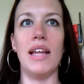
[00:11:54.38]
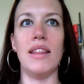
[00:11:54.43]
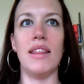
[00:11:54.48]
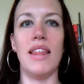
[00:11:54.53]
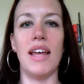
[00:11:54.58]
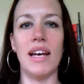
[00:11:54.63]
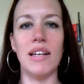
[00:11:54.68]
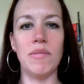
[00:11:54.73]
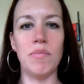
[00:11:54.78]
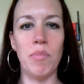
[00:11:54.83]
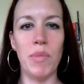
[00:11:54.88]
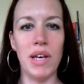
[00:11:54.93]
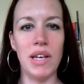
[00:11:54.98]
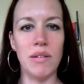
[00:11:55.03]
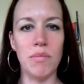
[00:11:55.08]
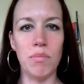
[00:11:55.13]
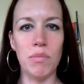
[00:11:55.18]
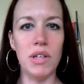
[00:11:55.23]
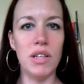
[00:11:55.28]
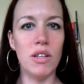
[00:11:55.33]
And that
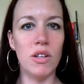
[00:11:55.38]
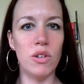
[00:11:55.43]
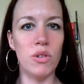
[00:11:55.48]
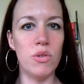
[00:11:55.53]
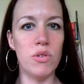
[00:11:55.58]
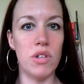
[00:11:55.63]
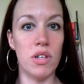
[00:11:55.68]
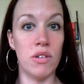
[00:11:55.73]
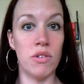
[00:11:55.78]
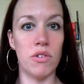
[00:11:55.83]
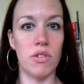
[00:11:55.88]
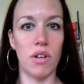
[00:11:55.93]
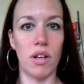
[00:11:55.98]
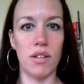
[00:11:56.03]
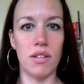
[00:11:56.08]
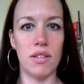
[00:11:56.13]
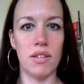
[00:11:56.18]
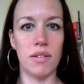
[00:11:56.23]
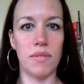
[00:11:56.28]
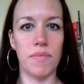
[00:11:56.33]
made me lose
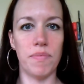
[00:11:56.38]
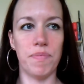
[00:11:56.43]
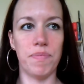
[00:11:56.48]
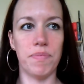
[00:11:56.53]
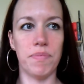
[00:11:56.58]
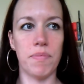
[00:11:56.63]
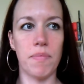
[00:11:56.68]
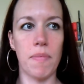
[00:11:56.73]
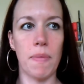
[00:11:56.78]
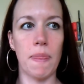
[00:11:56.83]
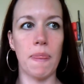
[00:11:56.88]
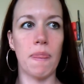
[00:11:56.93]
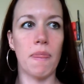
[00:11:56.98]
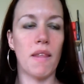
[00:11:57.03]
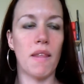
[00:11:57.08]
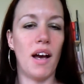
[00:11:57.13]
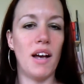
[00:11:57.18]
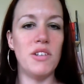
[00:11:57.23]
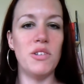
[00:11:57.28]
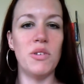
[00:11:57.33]
interest.
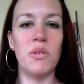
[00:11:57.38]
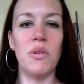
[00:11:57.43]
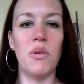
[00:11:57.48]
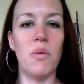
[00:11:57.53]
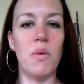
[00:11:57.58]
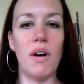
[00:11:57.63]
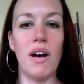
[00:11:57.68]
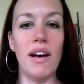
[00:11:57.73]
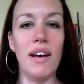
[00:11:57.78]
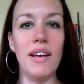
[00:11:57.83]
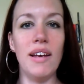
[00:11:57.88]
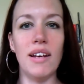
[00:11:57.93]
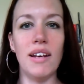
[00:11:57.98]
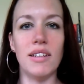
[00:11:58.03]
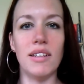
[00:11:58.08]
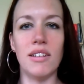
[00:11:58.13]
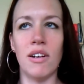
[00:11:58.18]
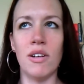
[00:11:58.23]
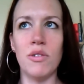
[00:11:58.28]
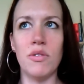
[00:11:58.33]
I don't know why,
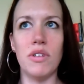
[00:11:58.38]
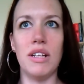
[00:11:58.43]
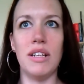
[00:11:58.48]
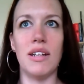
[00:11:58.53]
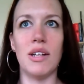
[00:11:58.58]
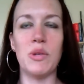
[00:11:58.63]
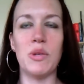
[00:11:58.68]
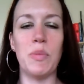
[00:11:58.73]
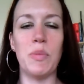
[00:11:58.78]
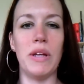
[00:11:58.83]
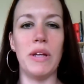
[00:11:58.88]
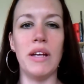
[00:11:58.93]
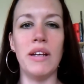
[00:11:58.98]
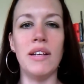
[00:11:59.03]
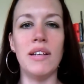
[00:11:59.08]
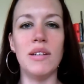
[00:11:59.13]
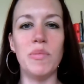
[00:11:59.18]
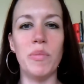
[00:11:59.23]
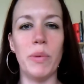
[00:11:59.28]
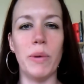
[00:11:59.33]
I can't really explain
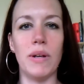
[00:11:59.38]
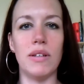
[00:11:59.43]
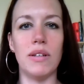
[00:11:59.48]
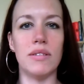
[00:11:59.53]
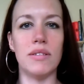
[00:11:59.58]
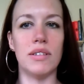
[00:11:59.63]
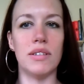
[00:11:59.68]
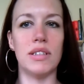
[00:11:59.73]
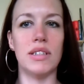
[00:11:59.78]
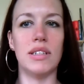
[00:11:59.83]
it, but